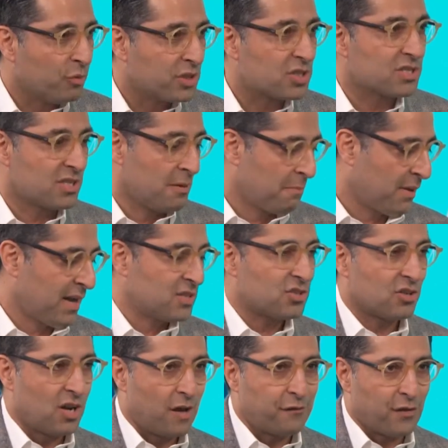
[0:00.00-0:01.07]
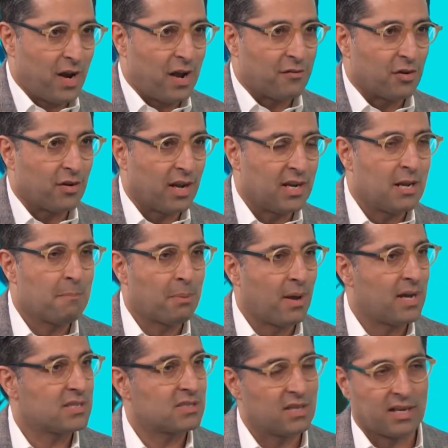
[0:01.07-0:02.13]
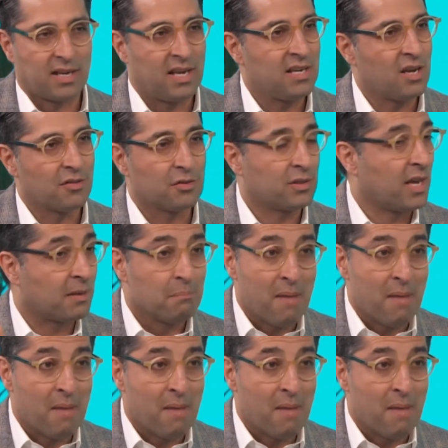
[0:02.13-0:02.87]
which is implants are not forever, and implants like any other, like